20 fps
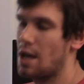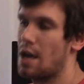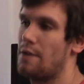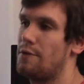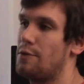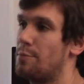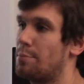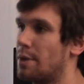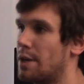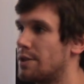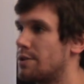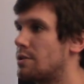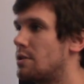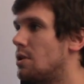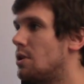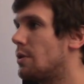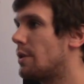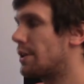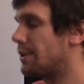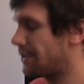If you press
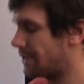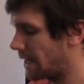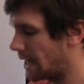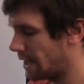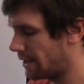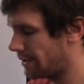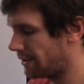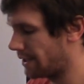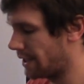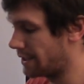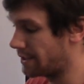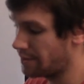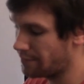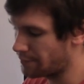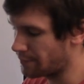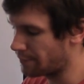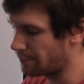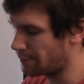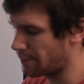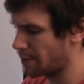two, it'll dial a
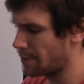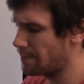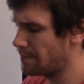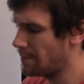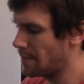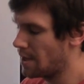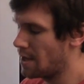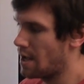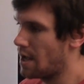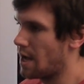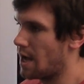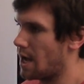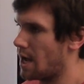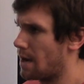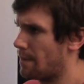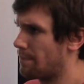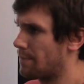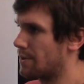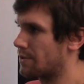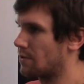different phone.
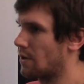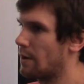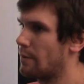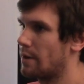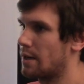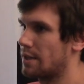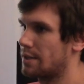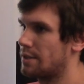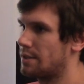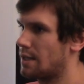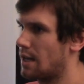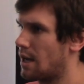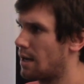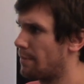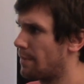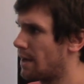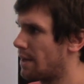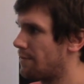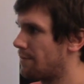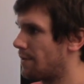Um, but so I want it to dial
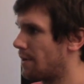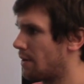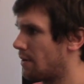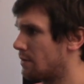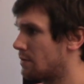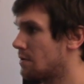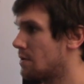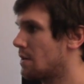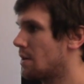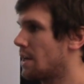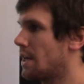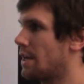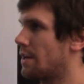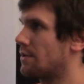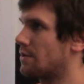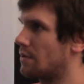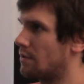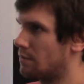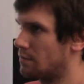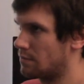my phone.
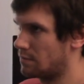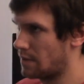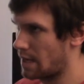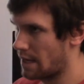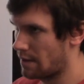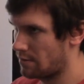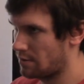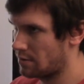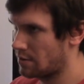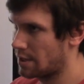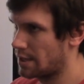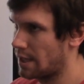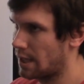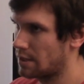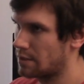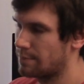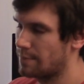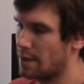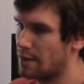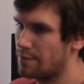So now it'll
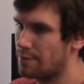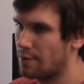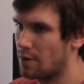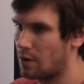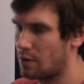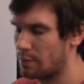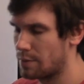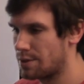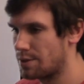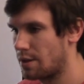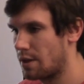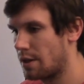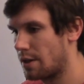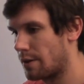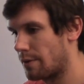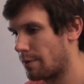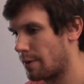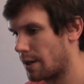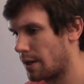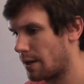connect to my phone. We should hear
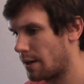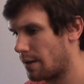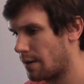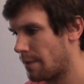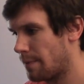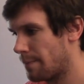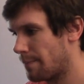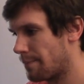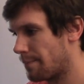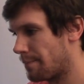it ring here.